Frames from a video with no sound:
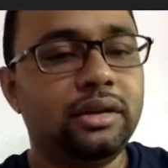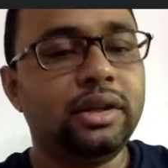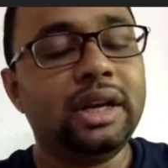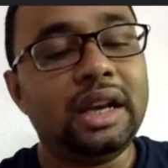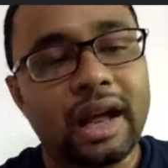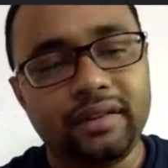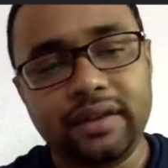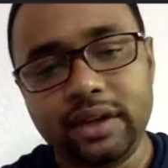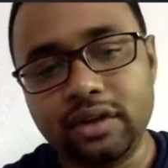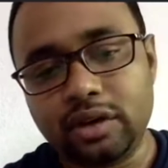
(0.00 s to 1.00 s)
Okay,
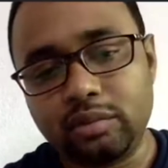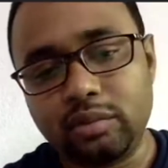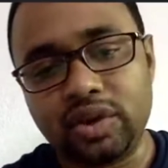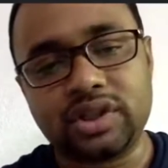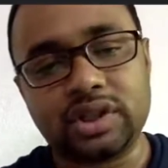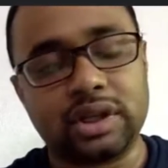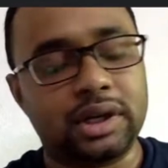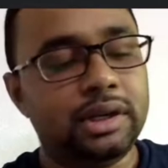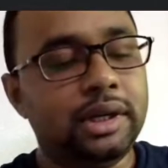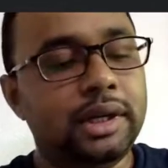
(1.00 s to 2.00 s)
love your monster.
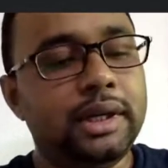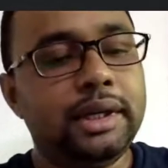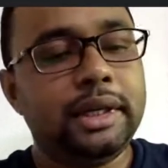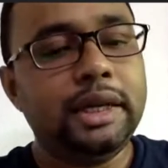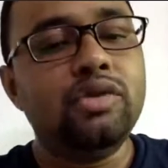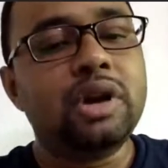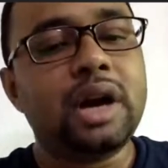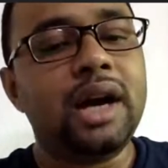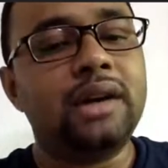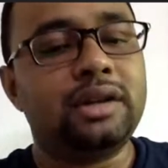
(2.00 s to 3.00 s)
You
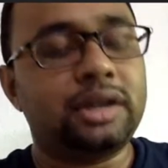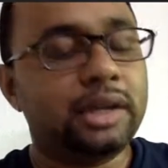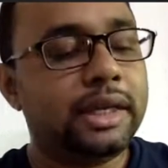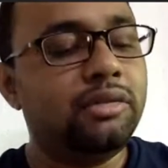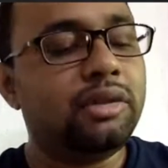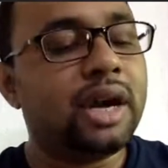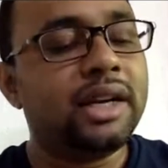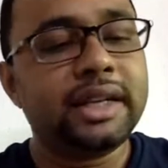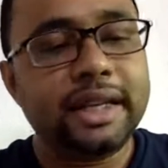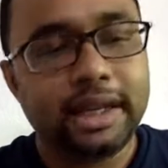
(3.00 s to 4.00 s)
can't
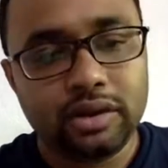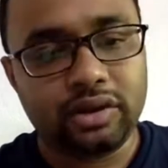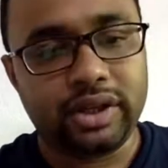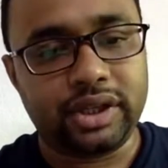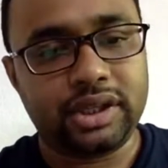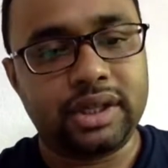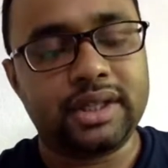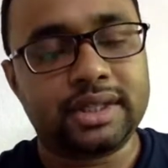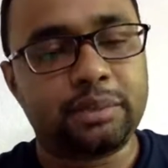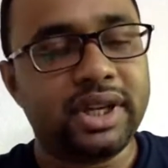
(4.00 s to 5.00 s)
ignore
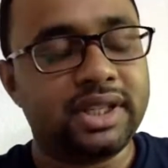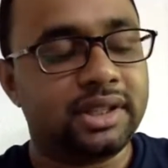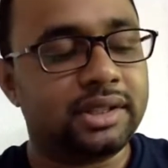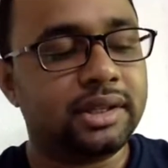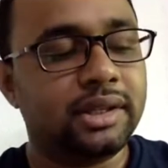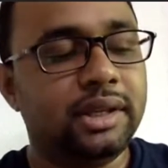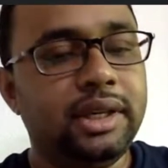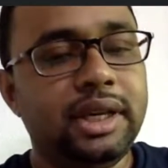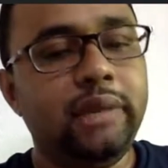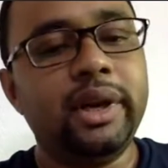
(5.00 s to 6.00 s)
its presence,
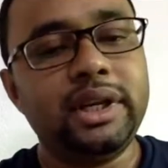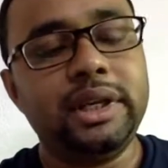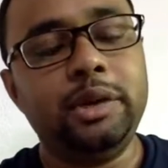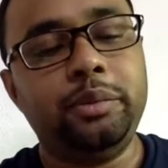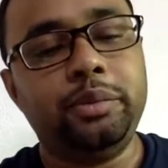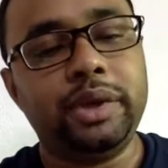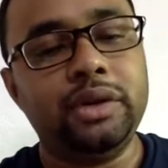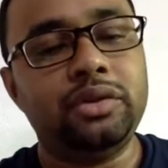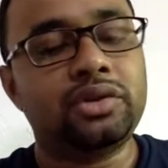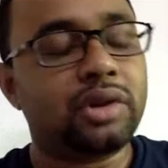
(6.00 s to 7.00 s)
even if
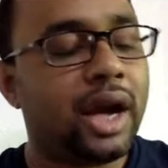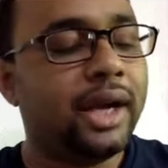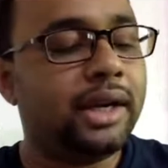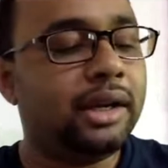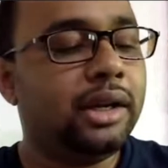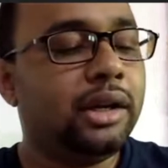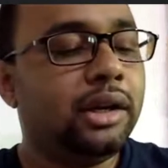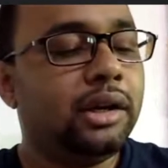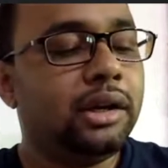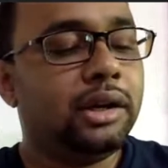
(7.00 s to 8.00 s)
you try.
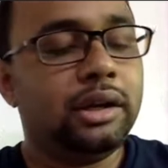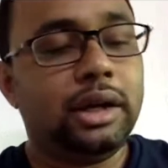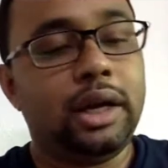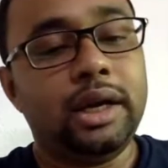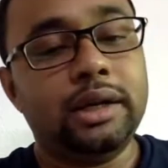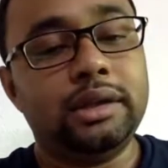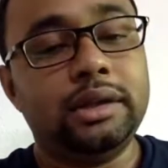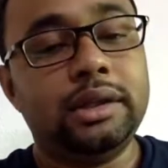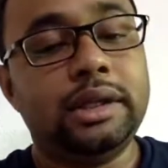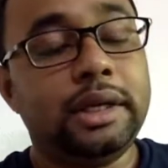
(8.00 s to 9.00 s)
Uh,
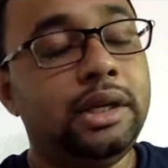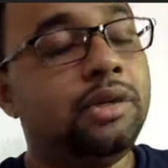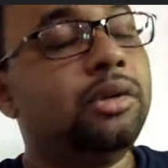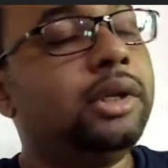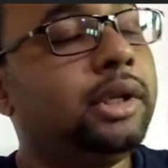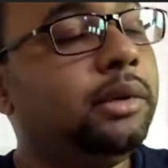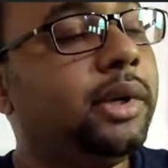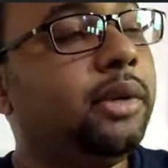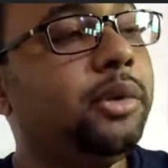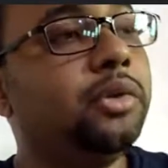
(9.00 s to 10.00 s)

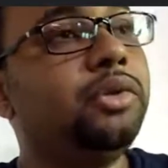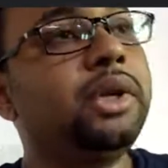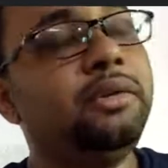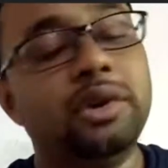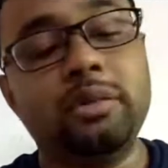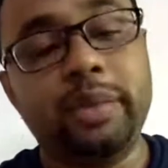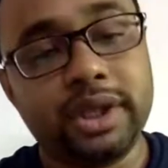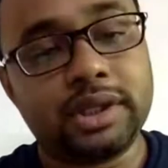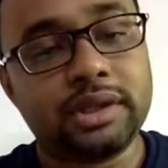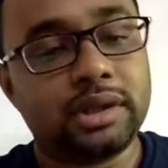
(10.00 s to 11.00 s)
even if you give your
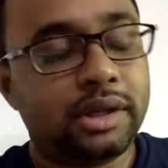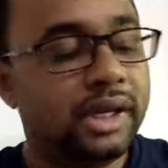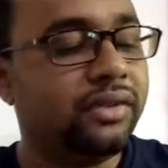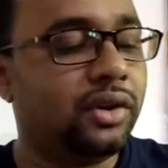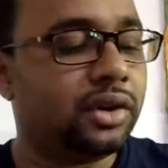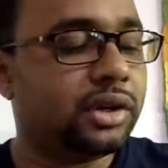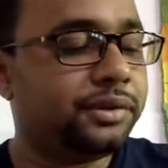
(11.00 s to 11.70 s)
best effort.